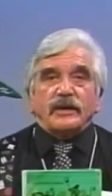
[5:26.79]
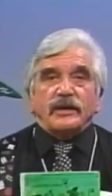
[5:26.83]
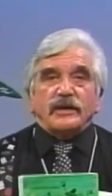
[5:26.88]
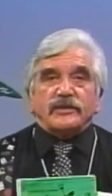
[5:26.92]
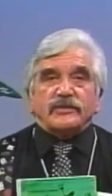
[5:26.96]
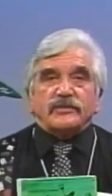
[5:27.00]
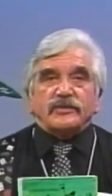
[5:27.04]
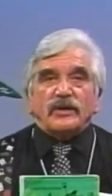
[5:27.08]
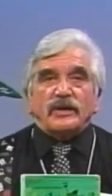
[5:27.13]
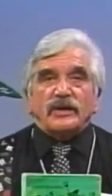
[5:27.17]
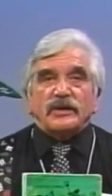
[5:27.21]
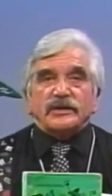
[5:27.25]
It's
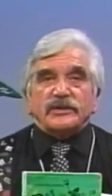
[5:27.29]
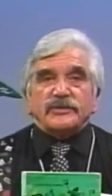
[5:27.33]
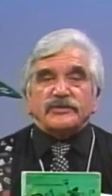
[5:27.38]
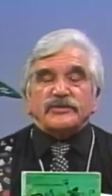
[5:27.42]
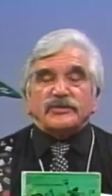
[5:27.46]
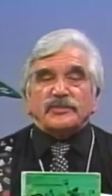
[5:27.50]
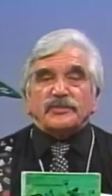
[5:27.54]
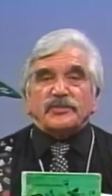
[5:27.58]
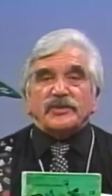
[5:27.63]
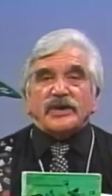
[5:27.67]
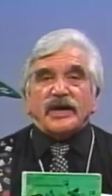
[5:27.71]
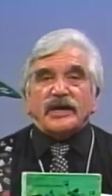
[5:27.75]
called A
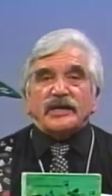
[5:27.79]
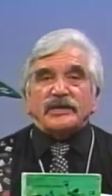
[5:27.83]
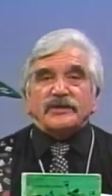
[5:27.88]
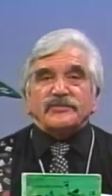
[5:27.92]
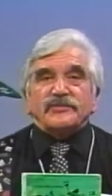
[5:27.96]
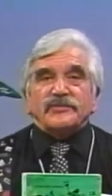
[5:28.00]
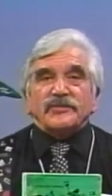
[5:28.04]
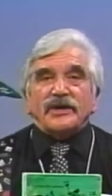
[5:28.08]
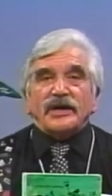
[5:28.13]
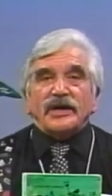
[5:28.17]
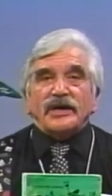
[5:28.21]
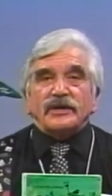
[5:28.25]
Surprise
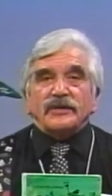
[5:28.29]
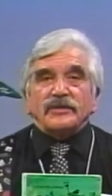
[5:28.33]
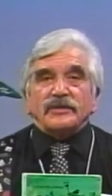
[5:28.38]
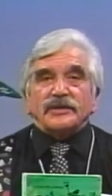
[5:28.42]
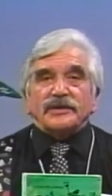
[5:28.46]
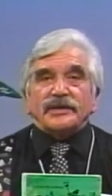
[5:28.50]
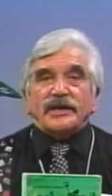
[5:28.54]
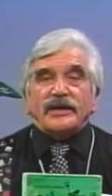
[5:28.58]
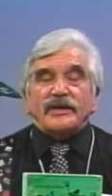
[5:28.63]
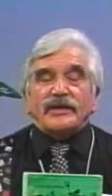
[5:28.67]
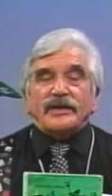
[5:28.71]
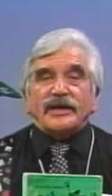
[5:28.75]
for Uncle.
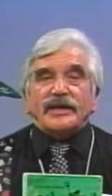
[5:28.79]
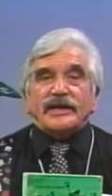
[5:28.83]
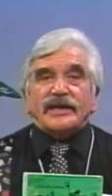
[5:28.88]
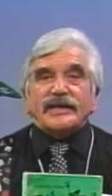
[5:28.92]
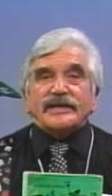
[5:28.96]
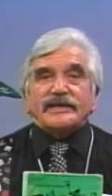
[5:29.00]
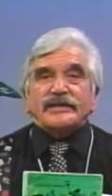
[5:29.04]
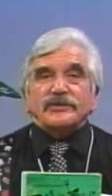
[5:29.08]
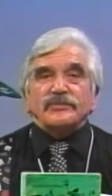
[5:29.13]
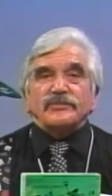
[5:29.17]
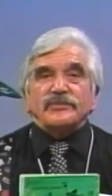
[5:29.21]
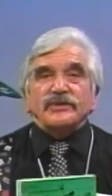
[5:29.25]
Now, I'd
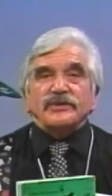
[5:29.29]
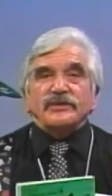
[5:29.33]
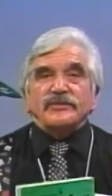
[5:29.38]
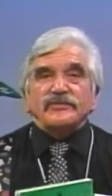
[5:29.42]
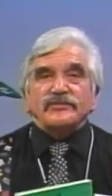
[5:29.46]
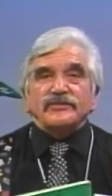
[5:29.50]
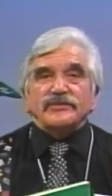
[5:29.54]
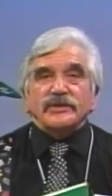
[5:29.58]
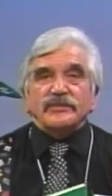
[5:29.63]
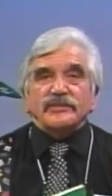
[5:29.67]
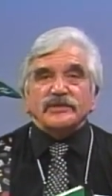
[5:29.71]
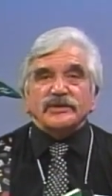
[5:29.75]
like to read
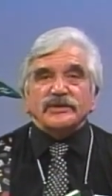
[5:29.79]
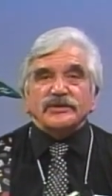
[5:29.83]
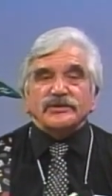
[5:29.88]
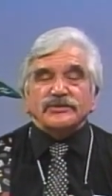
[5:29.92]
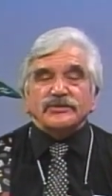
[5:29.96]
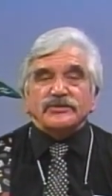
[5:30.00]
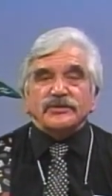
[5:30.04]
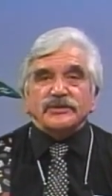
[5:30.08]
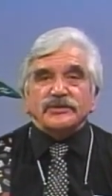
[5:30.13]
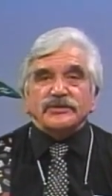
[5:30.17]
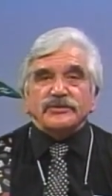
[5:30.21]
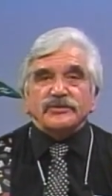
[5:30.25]
some of the
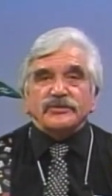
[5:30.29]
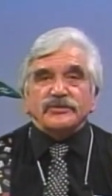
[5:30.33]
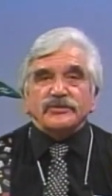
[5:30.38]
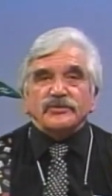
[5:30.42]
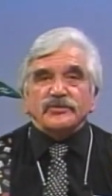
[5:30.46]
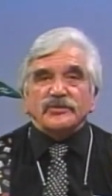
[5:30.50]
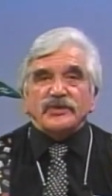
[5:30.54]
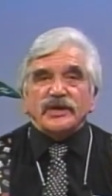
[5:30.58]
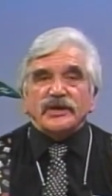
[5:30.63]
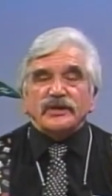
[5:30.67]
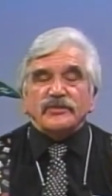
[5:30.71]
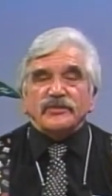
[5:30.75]
story to you
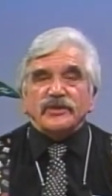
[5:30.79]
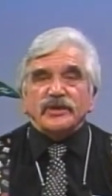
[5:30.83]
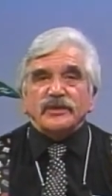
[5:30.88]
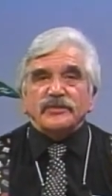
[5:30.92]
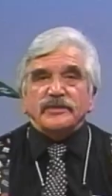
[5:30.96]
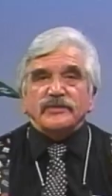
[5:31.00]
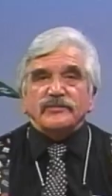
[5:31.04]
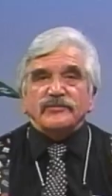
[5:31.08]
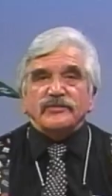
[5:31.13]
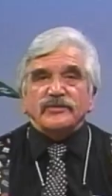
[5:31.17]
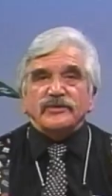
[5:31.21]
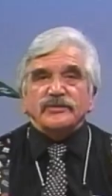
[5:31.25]
right away,
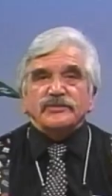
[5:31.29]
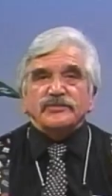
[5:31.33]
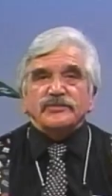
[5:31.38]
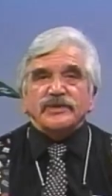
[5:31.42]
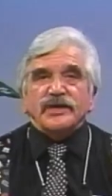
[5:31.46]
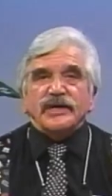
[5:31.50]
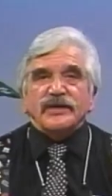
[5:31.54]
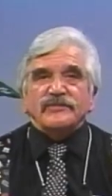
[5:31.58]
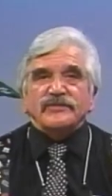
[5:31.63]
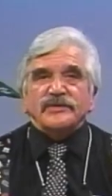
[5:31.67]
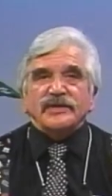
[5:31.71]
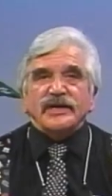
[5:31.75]
but first we
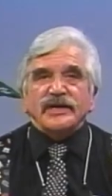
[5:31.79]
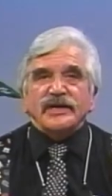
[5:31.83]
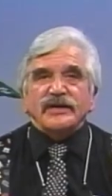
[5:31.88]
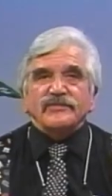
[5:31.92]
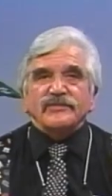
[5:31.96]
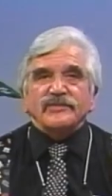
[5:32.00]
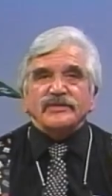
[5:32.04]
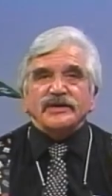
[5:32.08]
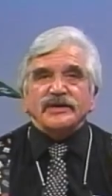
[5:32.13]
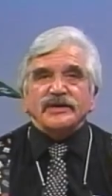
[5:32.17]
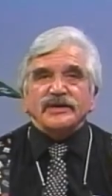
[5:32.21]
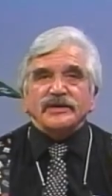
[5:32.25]
have to have
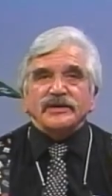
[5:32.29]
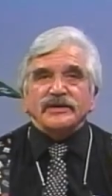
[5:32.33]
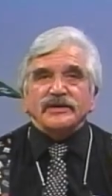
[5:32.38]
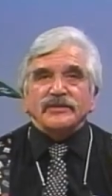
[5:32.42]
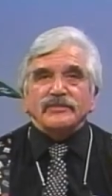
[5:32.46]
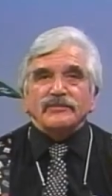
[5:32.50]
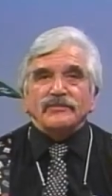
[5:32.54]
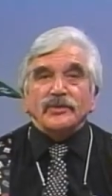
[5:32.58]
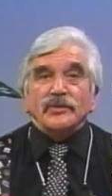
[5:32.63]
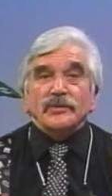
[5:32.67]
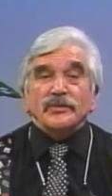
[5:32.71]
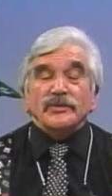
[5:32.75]
the
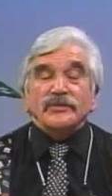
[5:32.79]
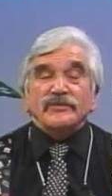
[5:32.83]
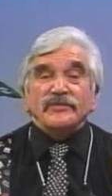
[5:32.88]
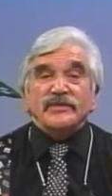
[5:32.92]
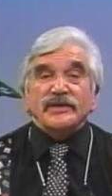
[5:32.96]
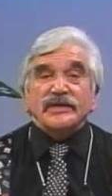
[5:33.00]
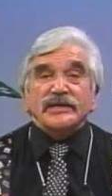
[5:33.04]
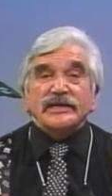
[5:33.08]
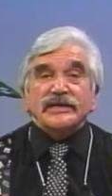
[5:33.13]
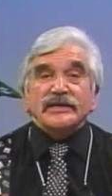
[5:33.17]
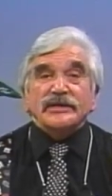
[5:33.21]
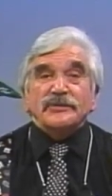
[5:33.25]

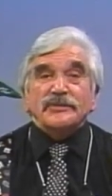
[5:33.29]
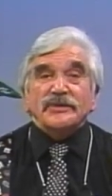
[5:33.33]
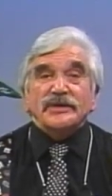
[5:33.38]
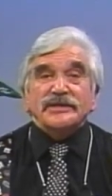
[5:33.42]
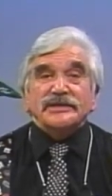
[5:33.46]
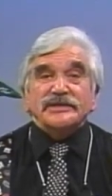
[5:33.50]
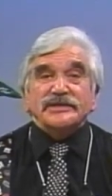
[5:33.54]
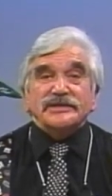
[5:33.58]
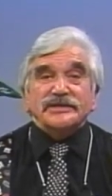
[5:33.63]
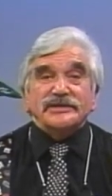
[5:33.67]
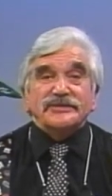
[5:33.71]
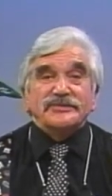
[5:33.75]
motivating
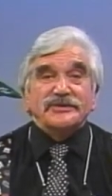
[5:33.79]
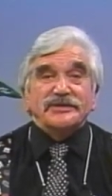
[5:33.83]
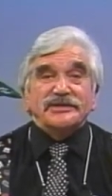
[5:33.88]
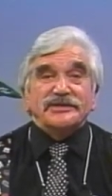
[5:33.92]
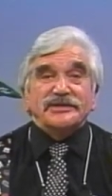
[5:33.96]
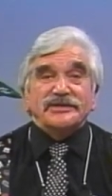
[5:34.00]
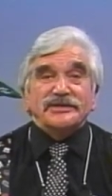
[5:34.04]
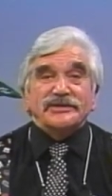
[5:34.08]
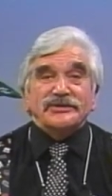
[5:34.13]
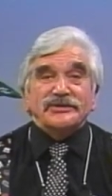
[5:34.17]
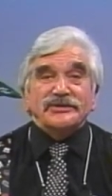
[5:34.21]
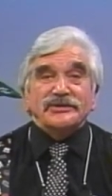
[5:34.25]
questions, which
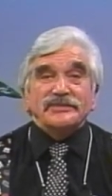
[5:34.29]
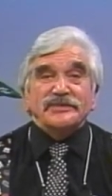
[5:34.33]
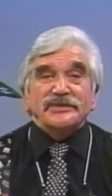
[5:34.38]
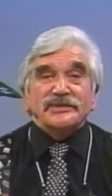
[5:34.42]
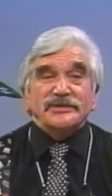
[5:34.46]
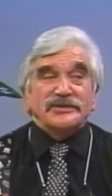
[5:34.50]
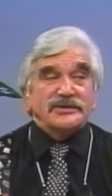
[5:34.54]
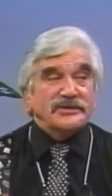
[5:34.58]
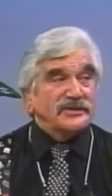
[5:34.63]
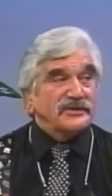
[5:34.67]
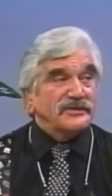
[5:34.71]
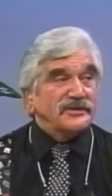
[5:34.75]
assume the
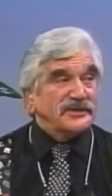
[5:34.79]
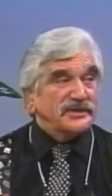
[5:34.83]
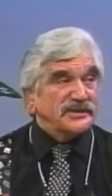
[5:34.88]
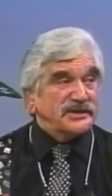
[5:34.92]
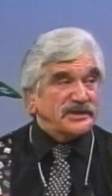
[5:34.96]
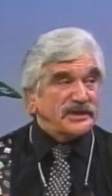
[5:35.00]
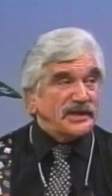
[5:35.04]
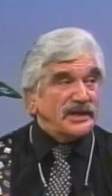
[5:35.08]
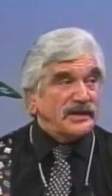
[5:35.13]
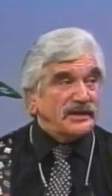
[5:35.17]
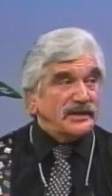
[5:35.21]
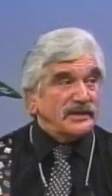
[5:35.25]
story is
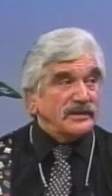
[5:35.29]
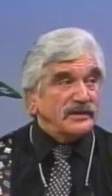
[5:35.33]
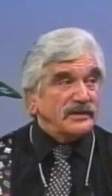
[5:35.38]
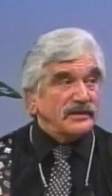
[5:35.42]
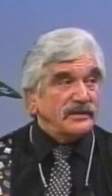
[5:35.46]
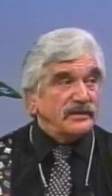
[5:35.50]
dull.